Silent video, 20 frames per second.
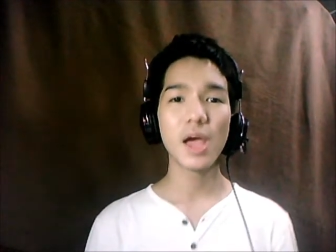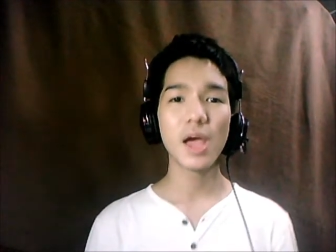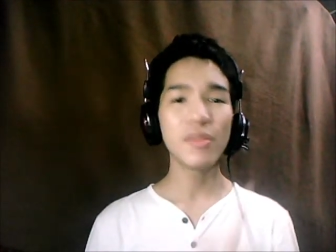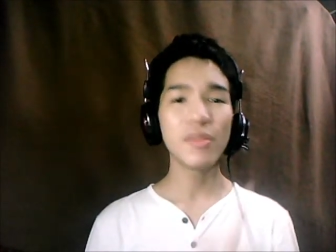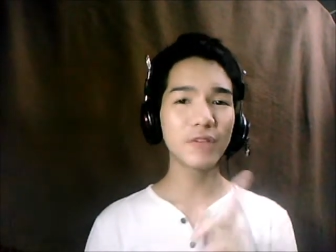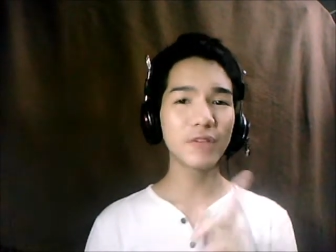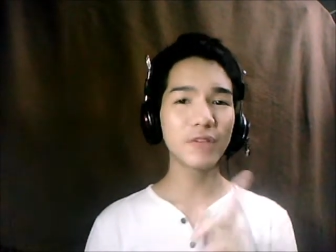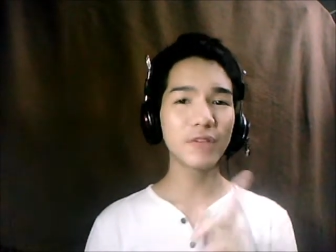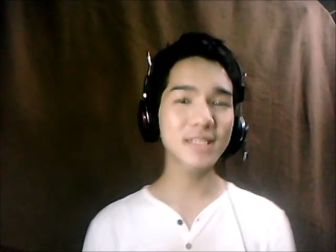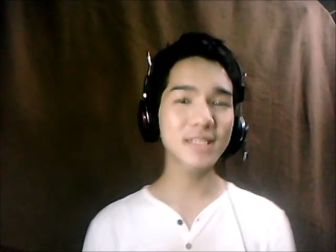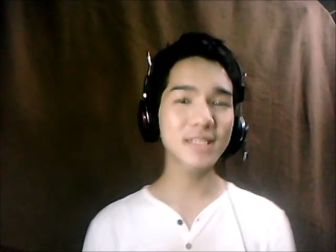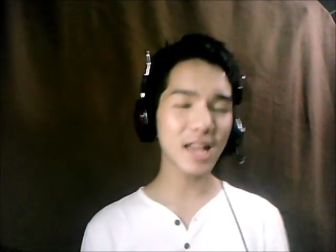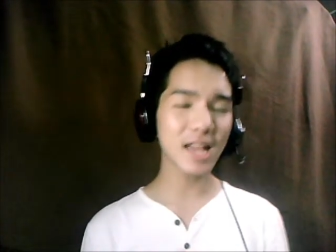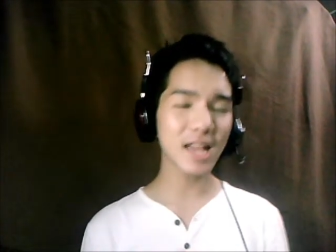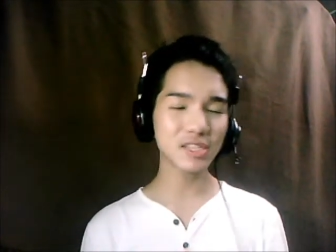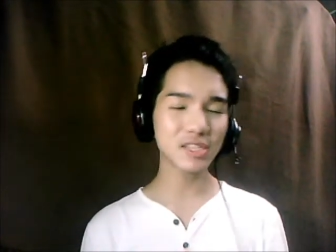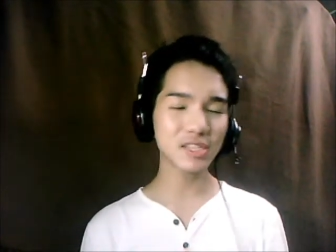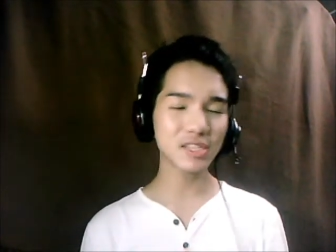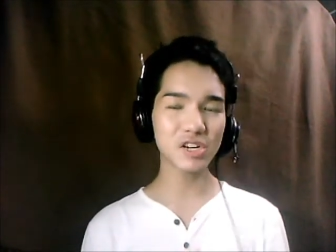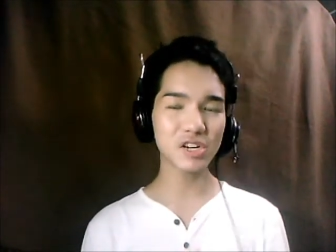The first
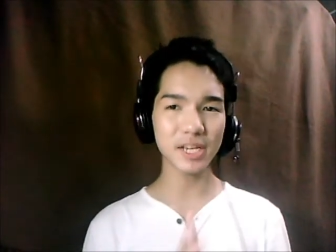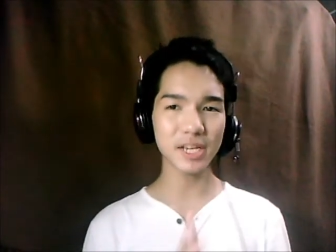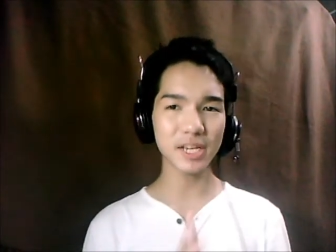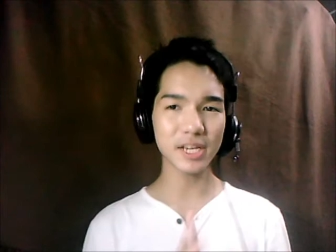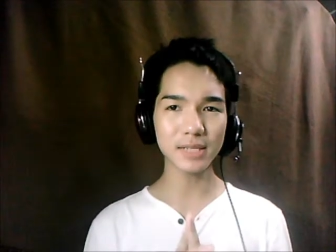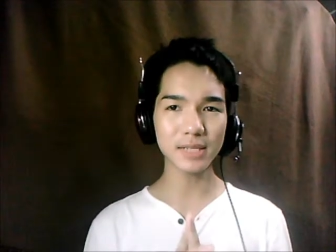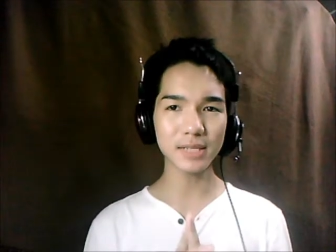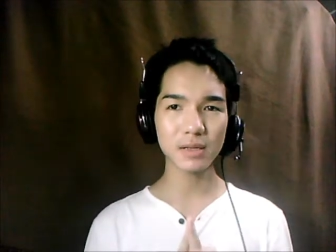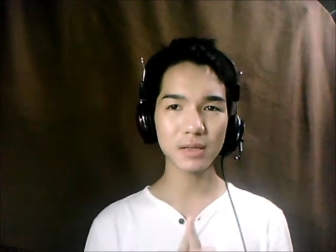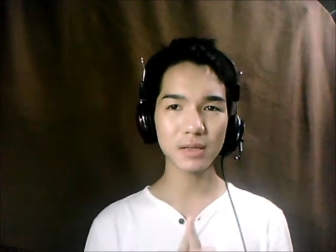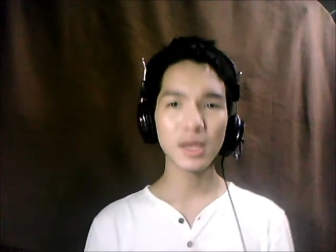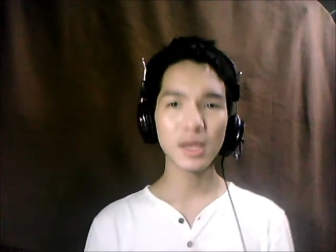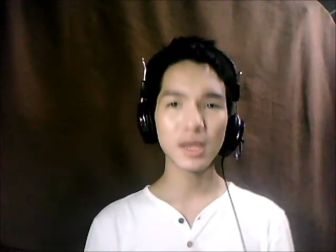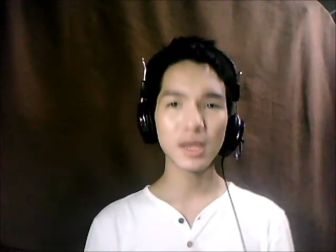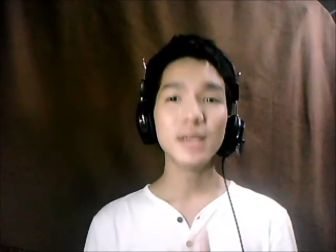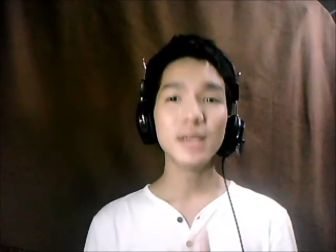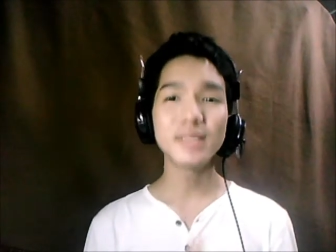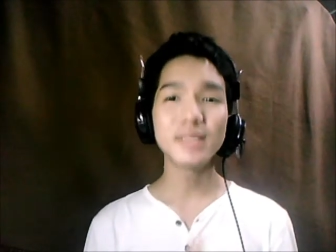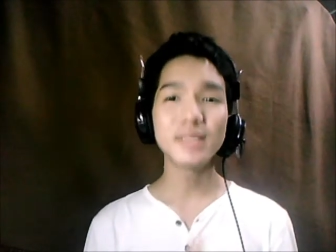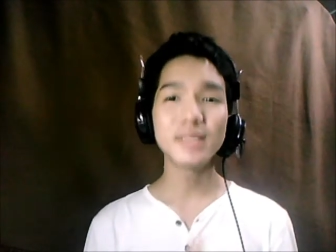character is
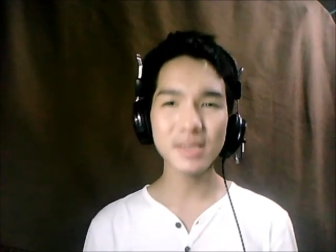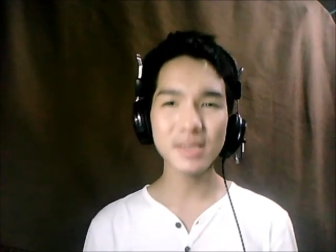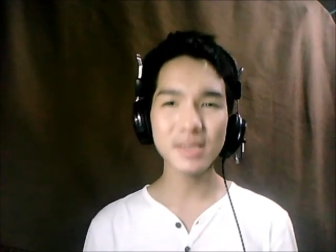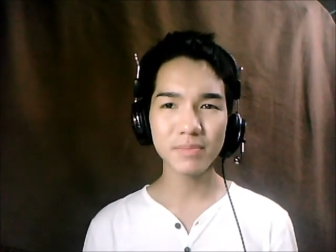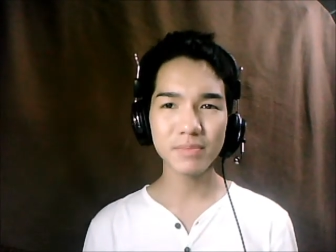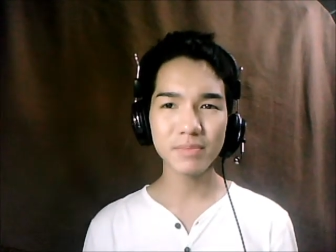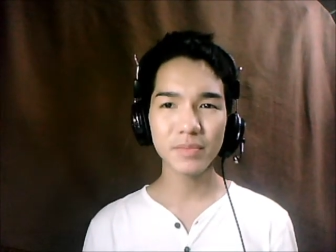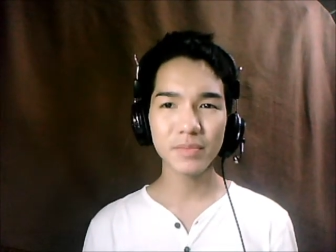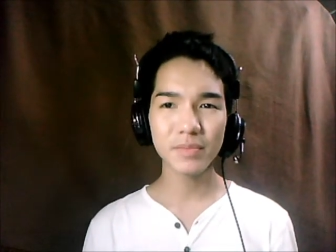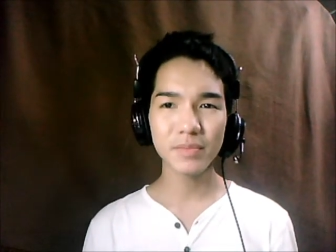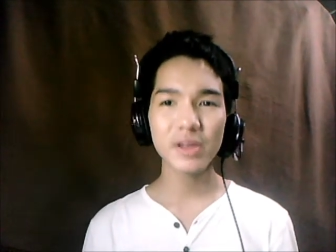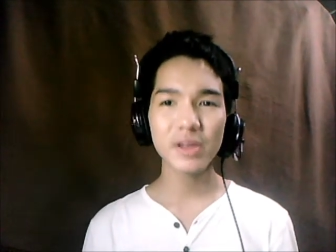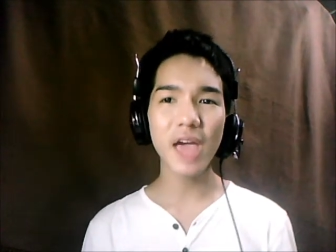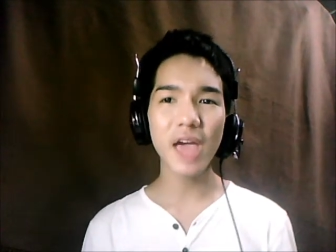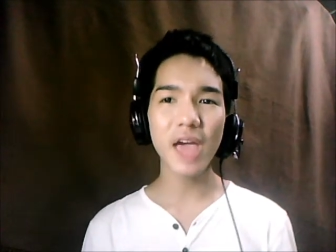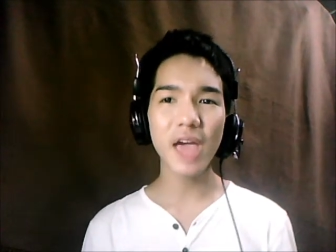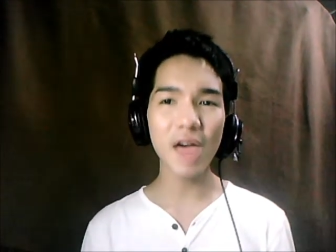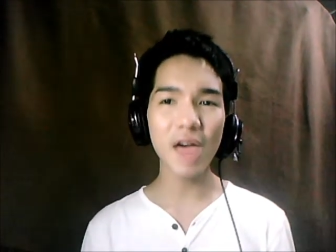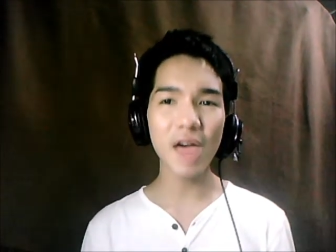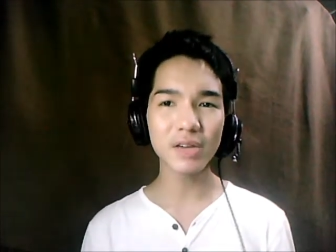Jim
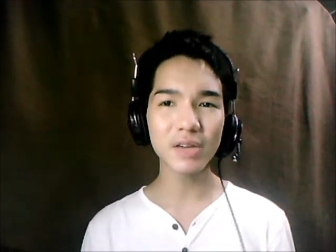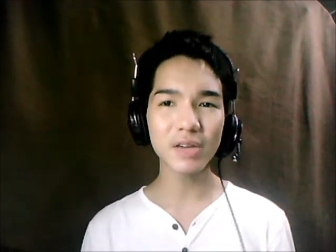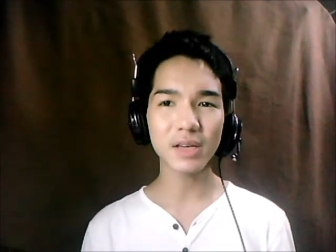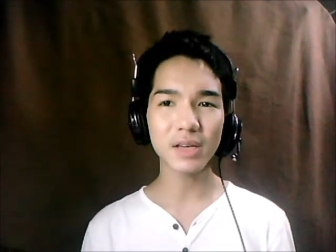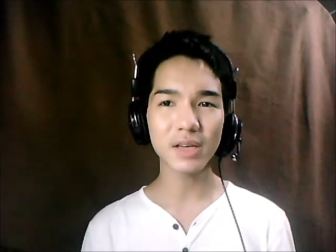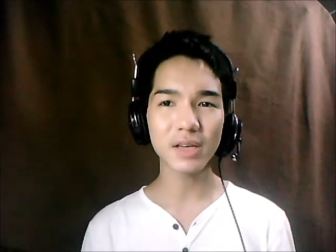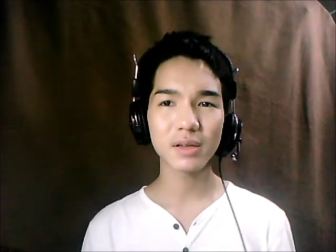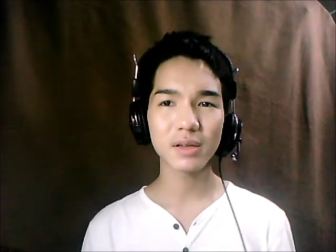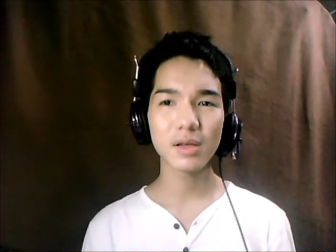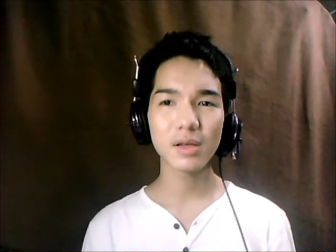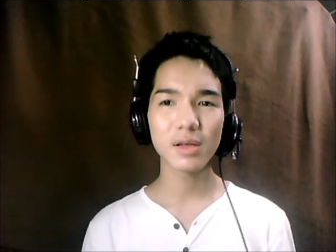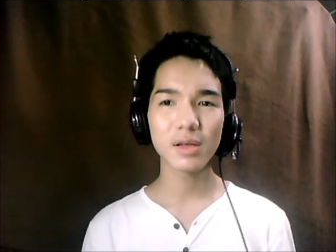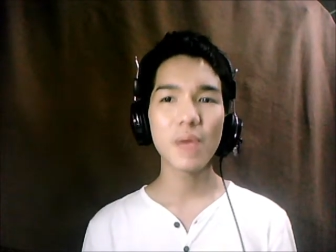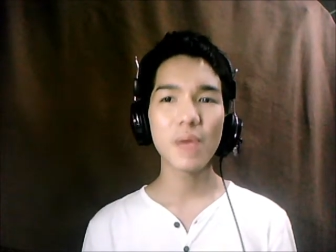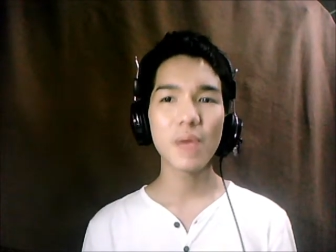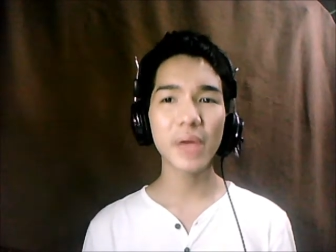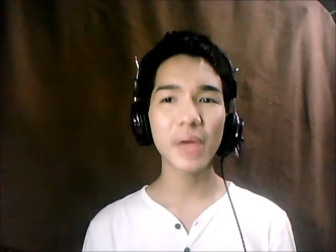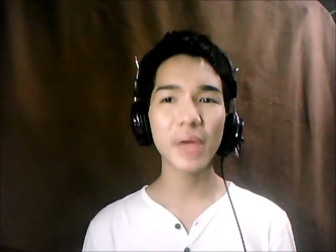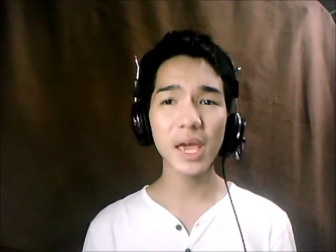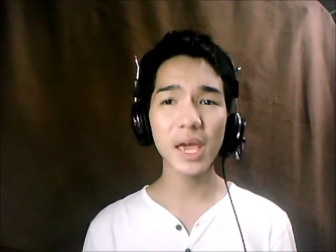Carrey,
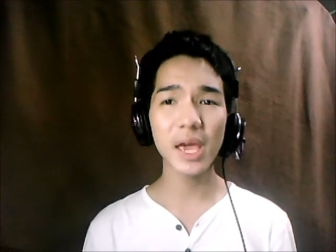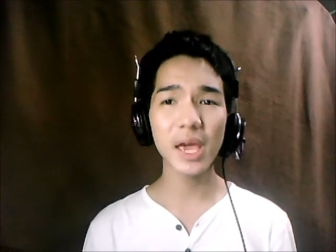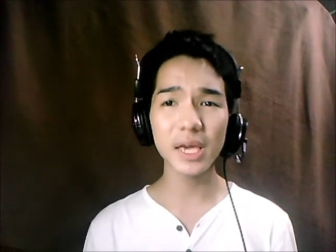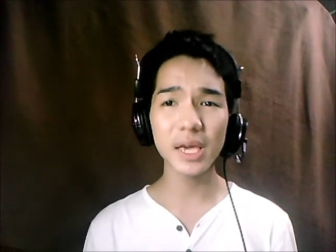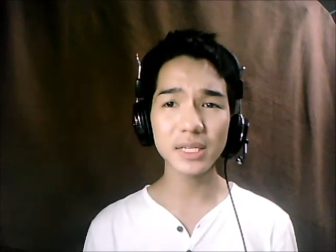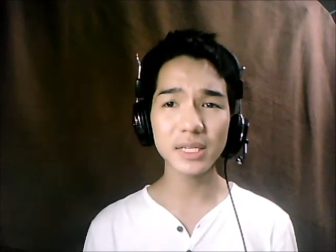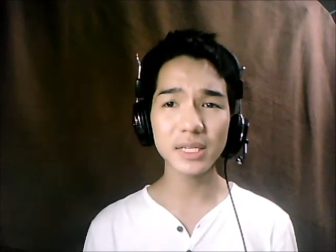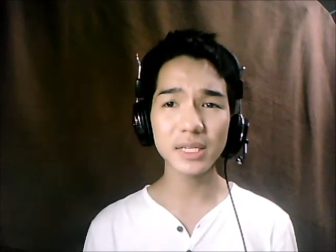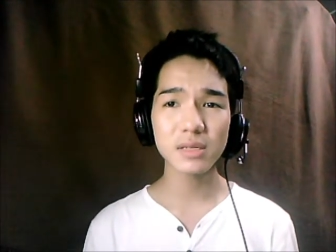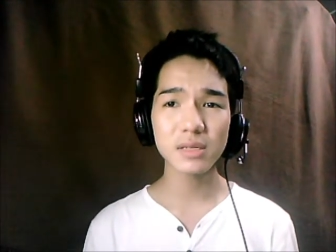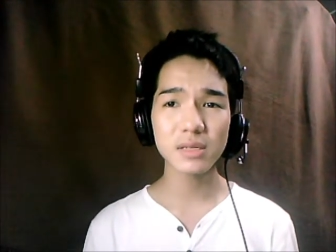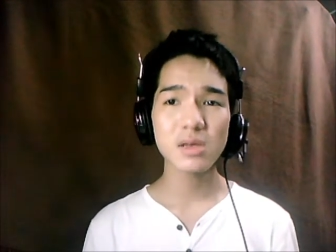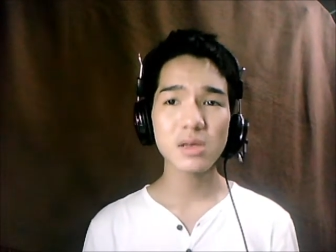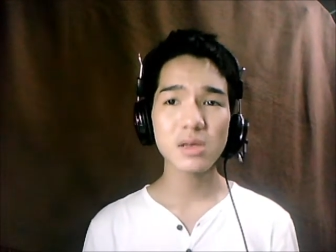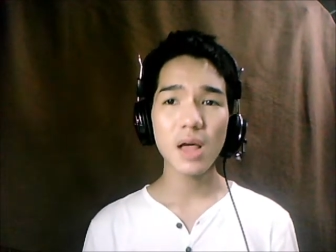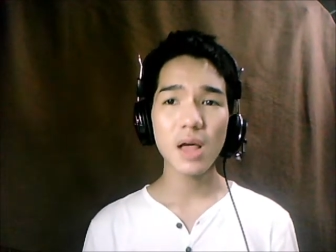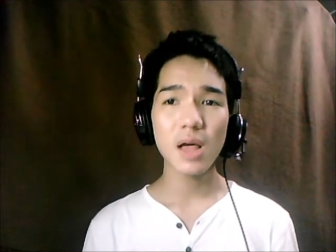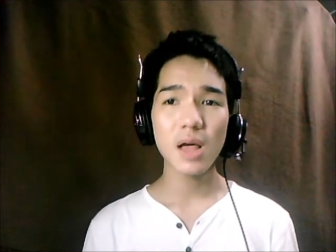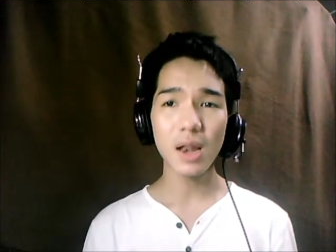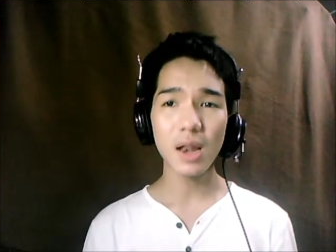pays,
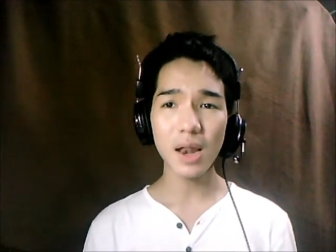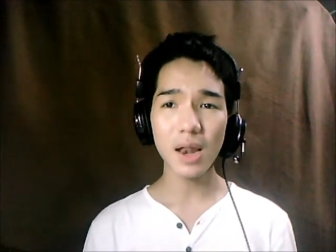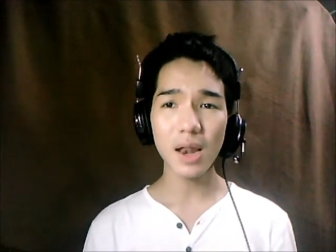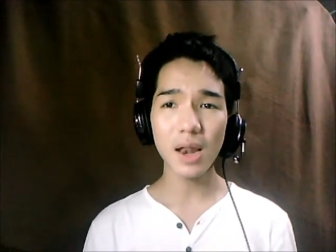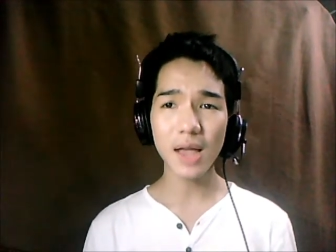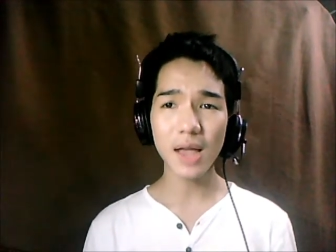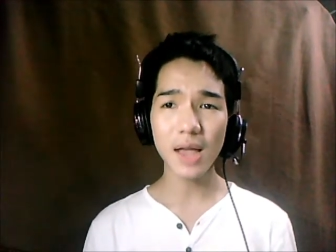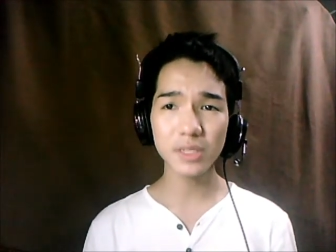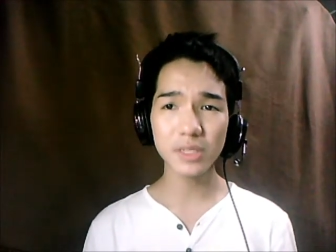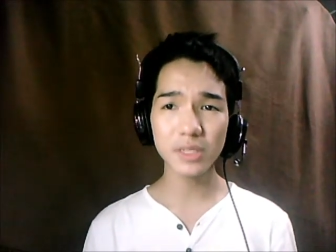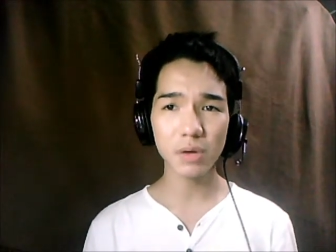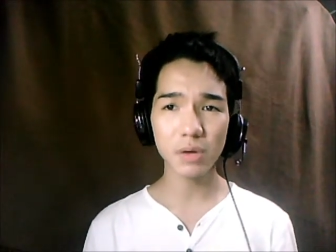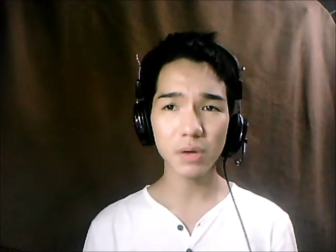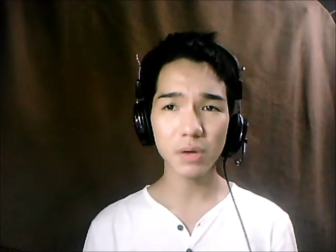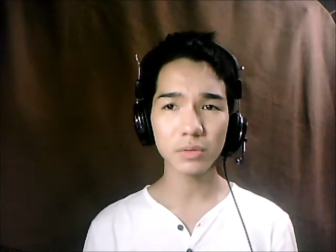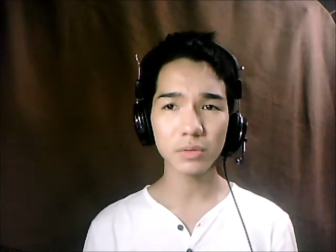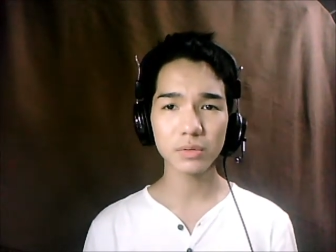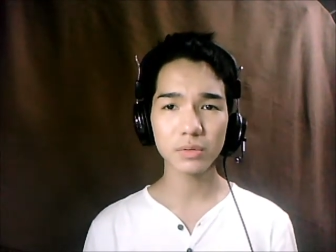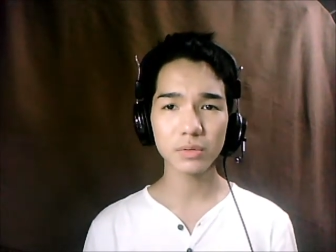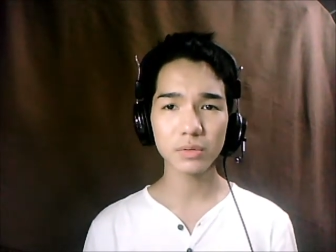
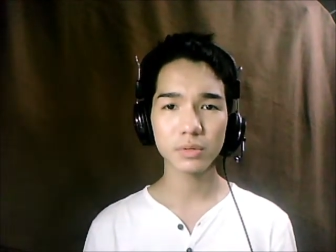lasso.